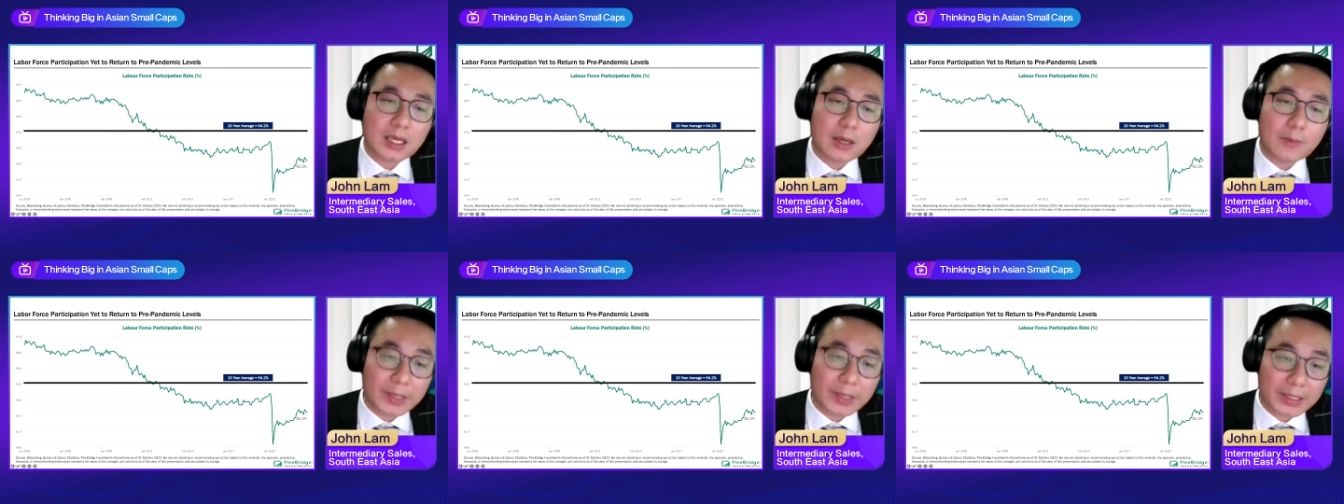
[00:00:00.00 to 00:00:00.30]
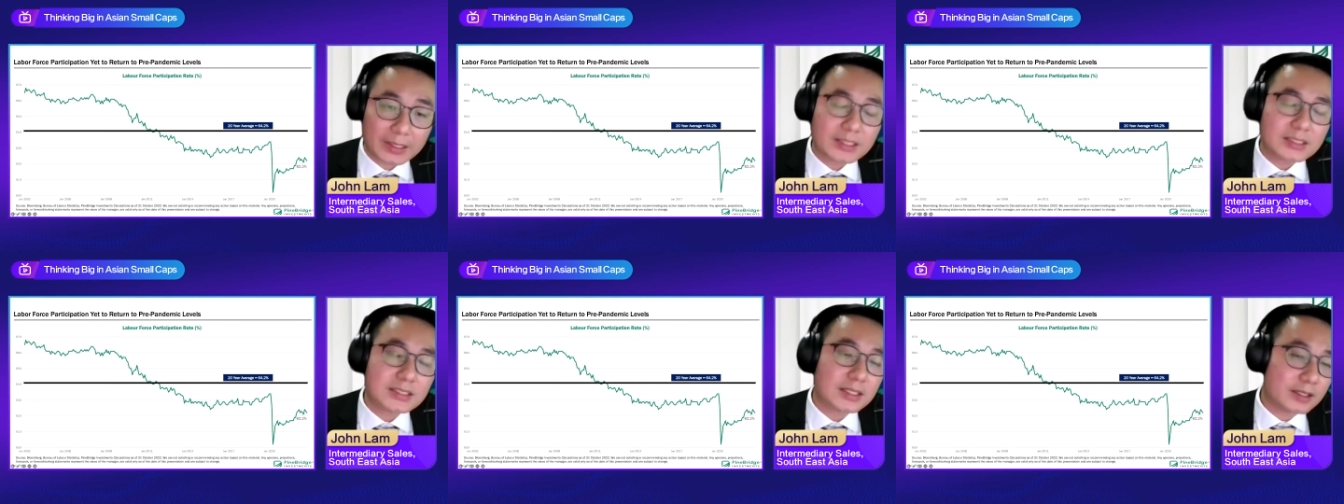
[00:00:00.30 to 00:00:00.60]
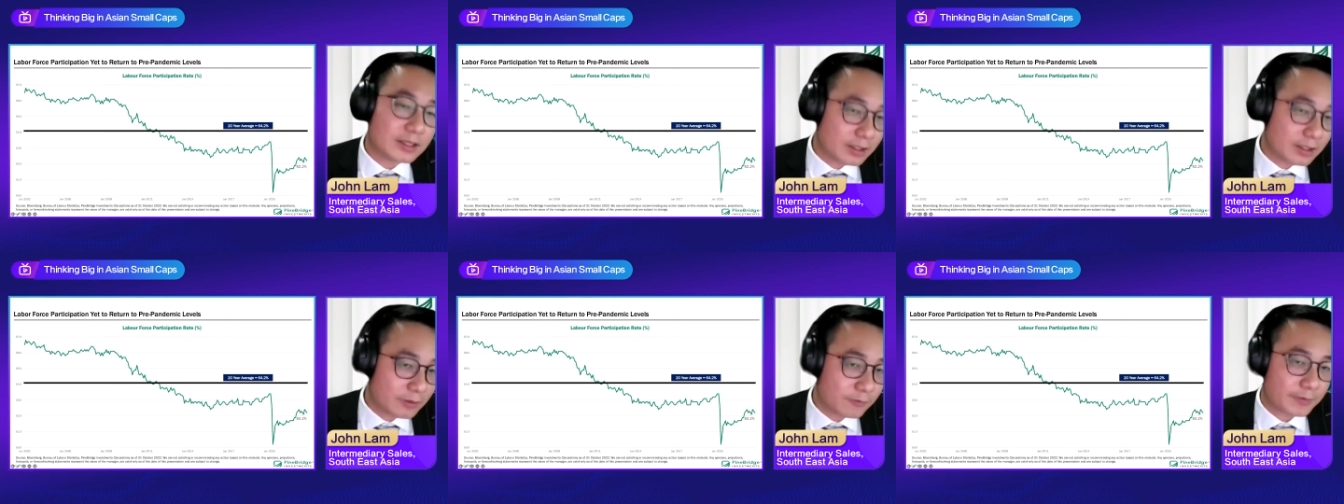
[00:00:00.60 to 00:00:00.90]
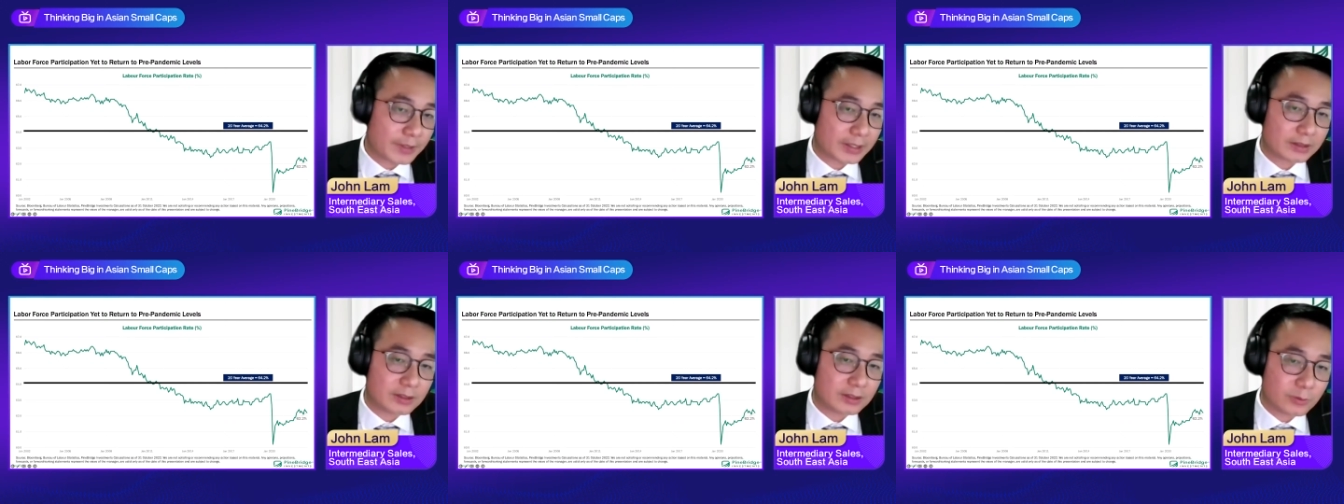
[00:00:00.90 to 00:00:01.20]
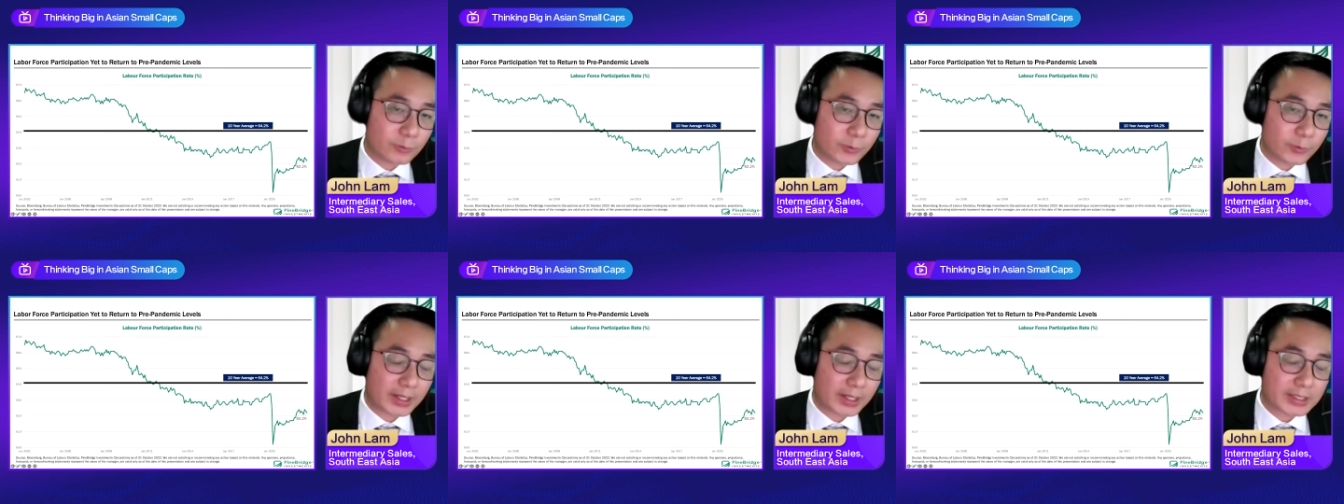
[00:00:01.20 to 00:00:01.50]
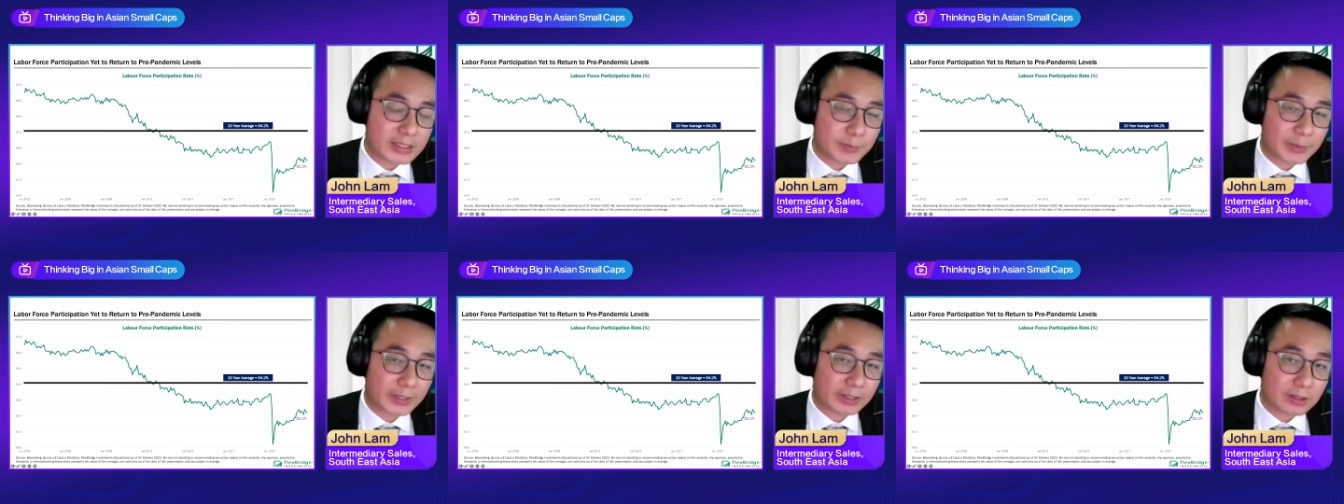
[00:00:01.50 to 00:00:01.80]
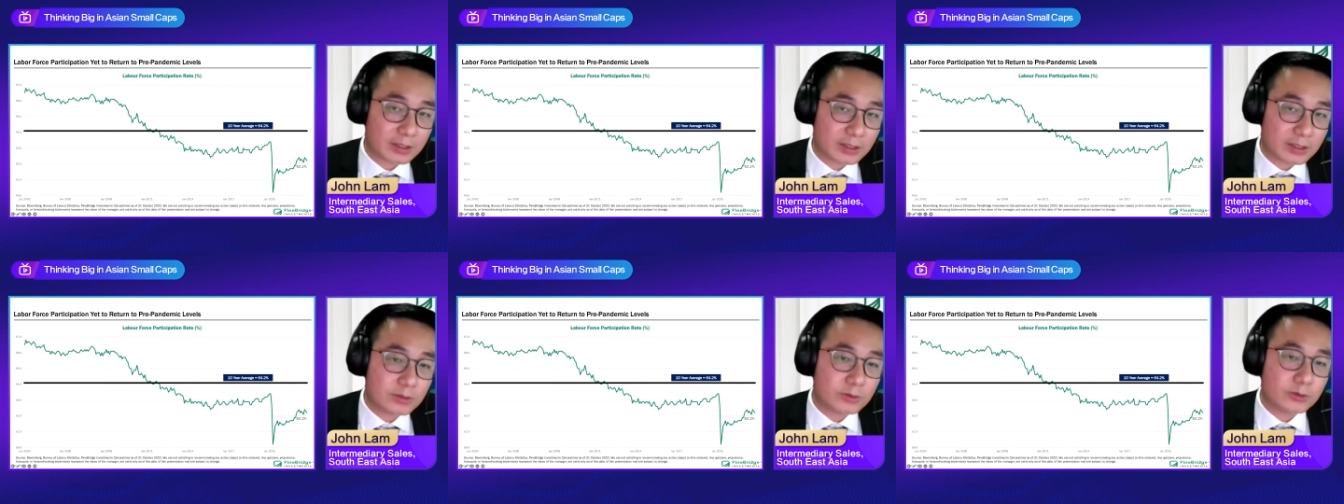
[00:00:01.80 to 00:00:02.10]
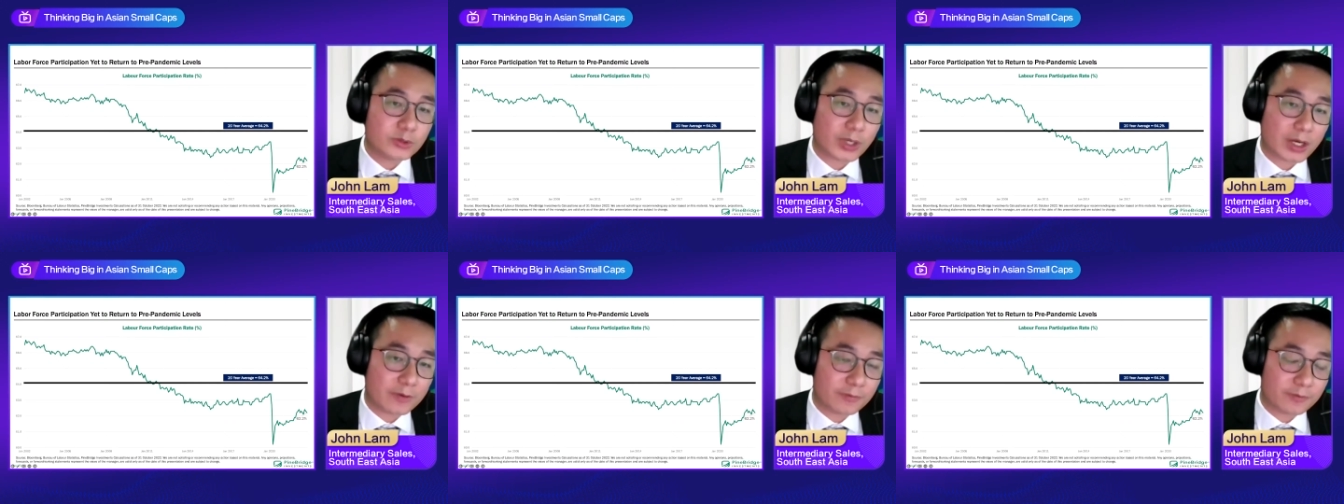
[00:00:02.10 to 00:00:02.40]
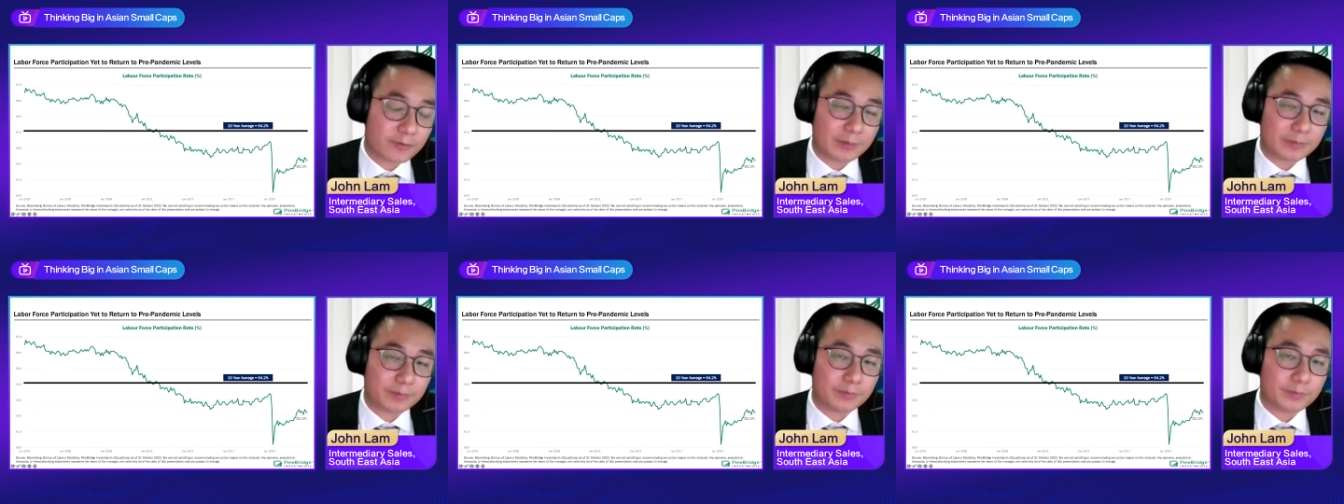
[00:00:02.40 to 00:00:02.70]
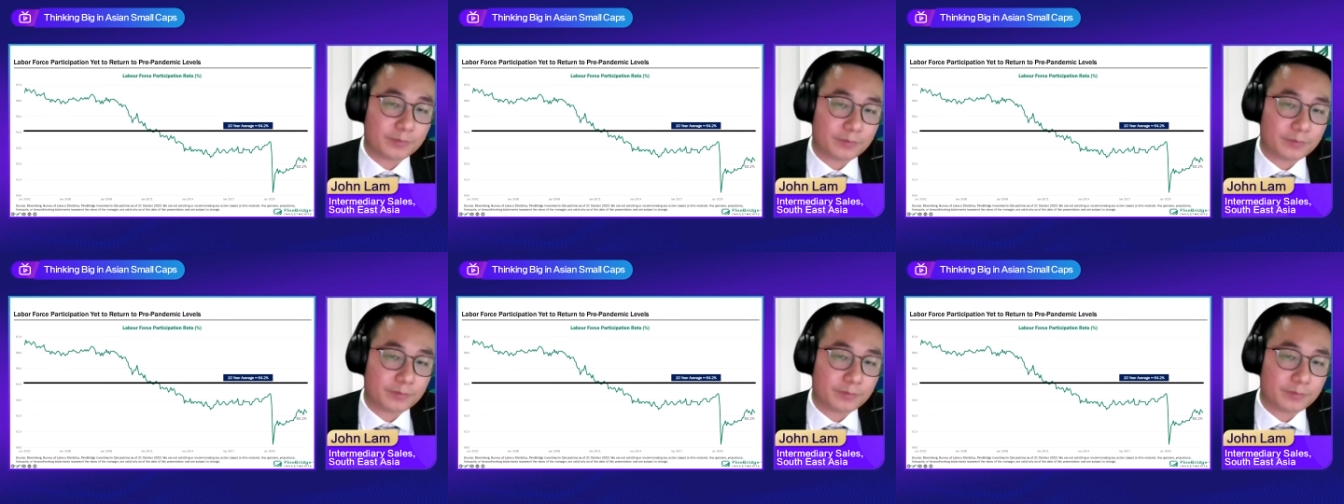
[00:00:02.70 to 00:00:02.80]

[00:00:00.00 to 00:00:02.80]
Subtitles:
But there's another factor we are expecting to drive up